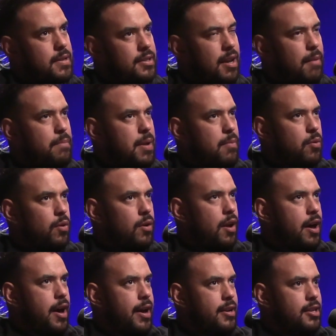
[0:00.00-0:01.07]
some people
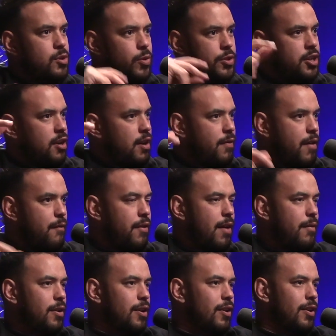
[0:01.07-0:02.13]
like switching off at
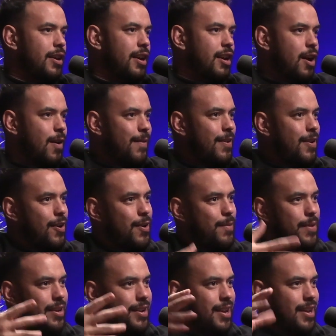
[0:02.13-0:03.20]
5 o'clock and going home and